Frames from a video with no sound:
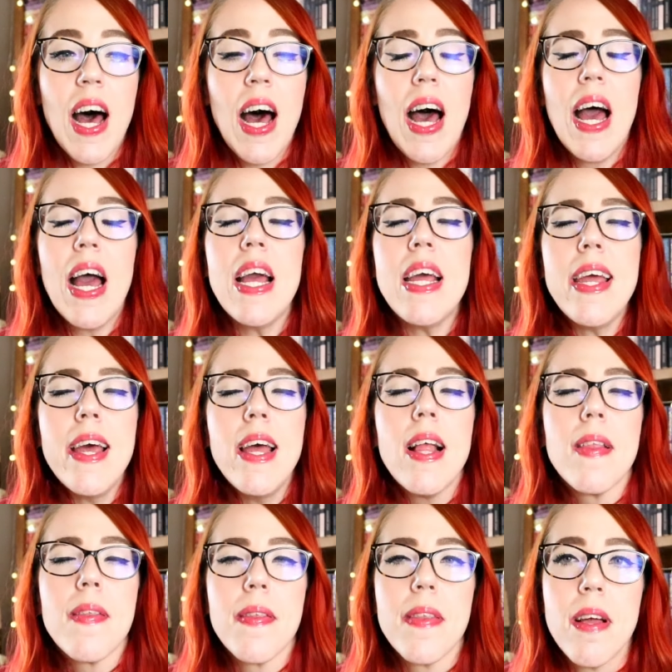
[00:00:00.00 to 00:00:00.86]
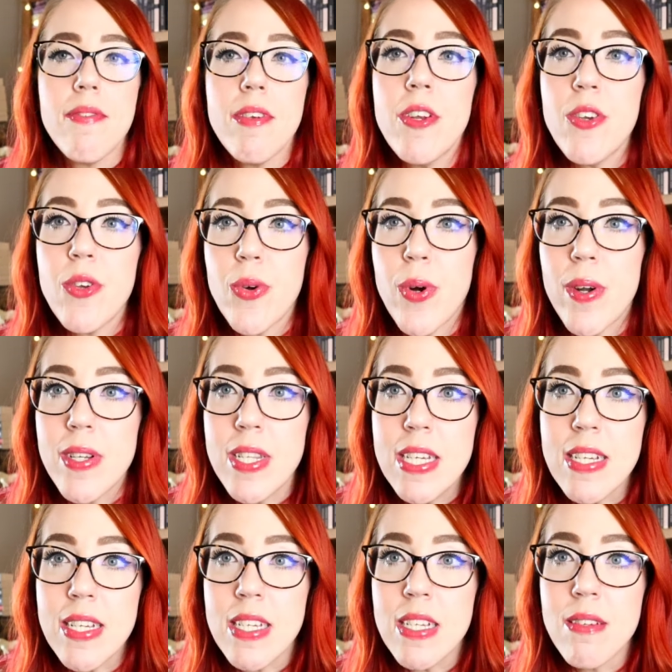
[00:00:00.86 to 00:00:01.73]
I love and adore
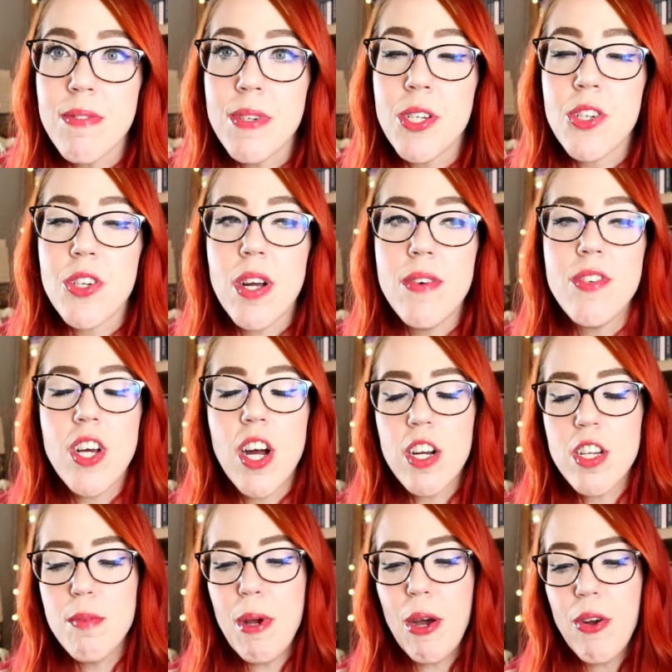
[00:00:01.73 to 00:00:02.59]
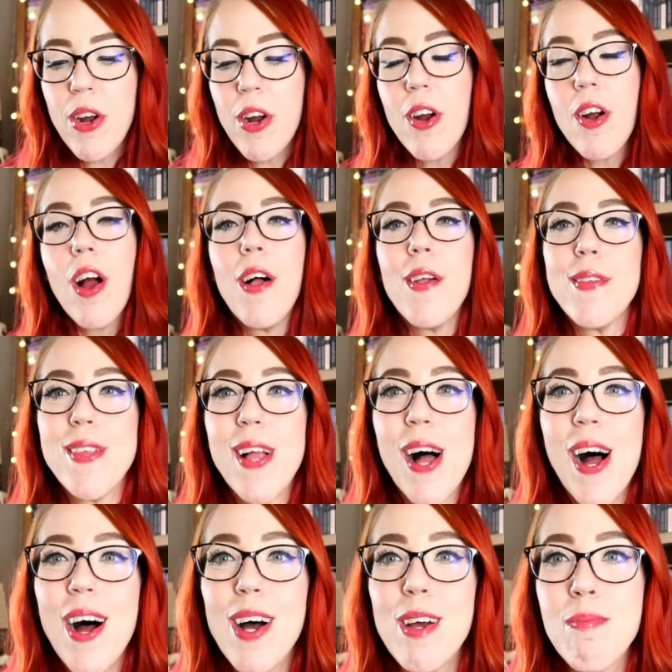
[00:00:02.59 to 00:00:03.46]
T. Kingfisher. I've talked about her a
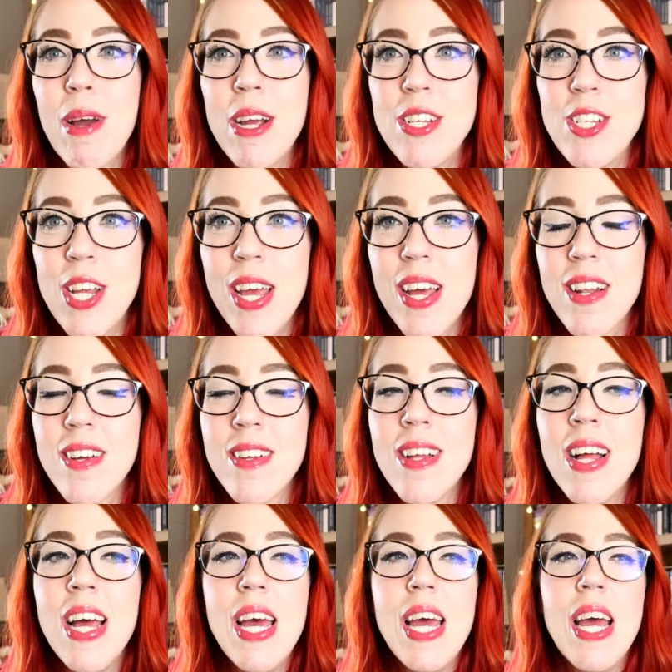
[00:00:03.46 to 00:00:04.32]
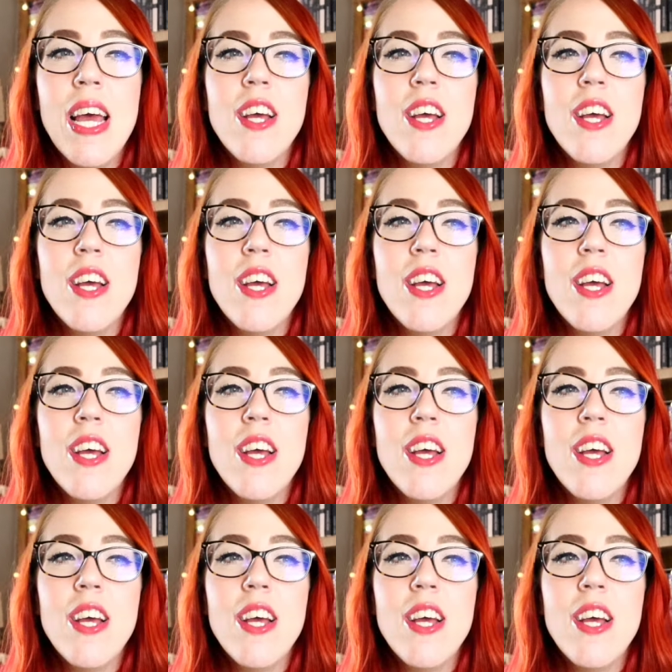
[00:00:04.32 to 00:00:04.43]
lot on my channel.